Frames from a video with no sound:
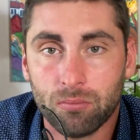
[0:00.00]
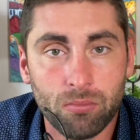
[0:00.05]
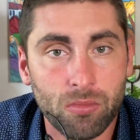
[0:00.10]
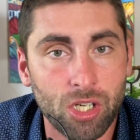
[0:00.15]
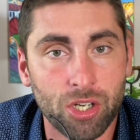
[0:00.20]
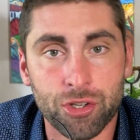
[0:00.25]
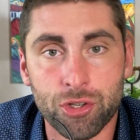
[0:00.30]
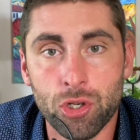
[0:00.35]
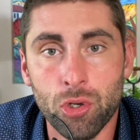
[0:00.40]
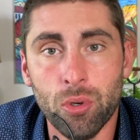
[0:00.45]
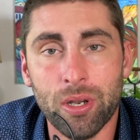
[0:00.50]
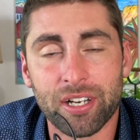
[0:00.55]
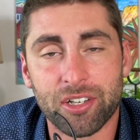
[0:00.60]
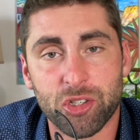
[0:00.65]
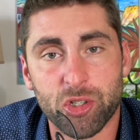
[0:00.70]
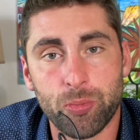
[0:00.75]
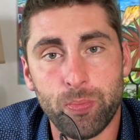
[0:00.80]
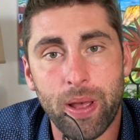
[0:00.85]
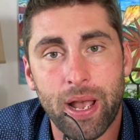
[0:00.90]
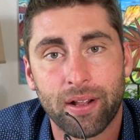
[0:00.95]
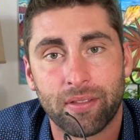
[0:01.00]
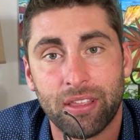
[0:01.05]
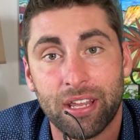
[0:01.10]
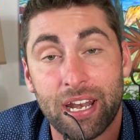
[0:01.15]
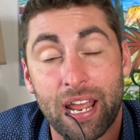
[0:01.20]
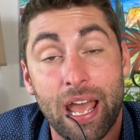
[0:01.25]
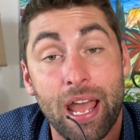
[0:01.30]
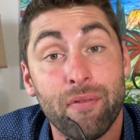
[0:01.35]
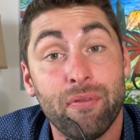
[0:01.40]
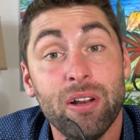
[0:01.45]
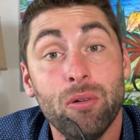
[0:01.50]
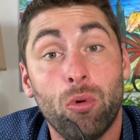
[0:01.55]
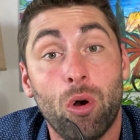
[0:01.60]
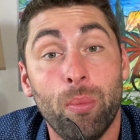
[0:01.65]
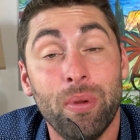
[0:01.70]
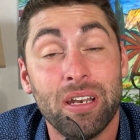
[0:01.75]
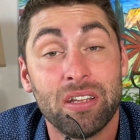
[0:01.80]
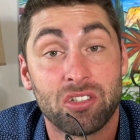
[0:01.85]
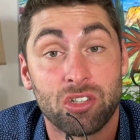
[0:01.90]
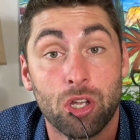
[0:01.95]
you expect that every
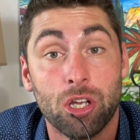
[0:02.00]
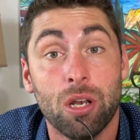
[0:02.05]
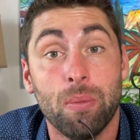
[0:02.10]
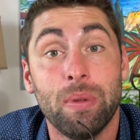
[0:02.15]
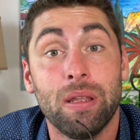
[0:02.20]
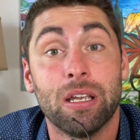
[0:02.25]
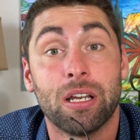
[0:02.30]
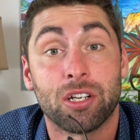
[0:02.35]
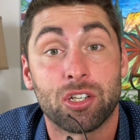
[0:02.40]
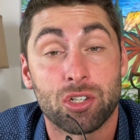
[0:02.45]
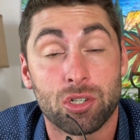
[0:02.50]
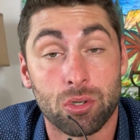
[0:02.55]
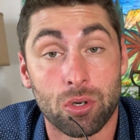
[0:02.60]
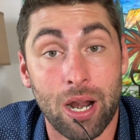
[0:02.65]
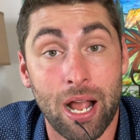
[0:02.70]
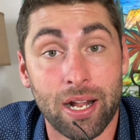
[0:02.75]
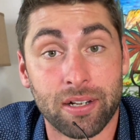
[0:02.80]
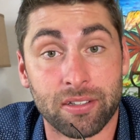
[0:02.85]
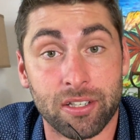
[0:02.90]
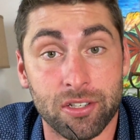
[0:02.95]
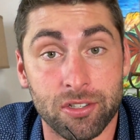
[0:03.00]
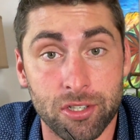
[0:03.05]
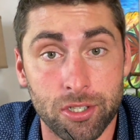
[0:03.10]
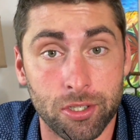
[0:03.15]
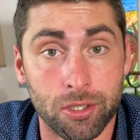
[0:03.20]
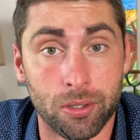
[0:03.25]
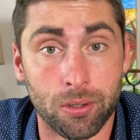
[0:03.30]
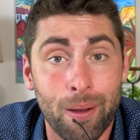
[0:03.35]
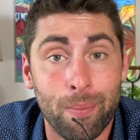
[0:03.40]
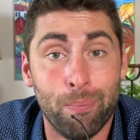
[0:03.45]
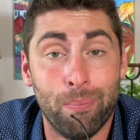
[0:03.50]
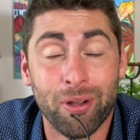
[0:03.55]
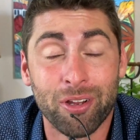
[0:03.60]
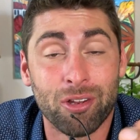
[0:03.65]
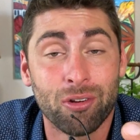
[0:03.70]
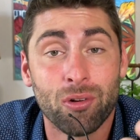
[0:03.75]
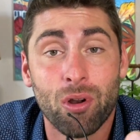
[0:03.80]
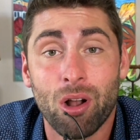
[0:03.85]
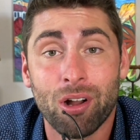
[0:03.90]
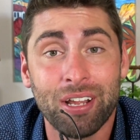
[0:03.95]
woman is going to be attracted to you, but you're
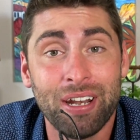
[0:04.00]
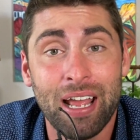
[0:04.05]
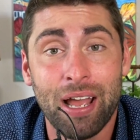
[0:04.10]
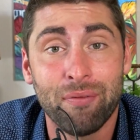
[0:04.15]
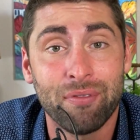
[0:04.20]
not going to have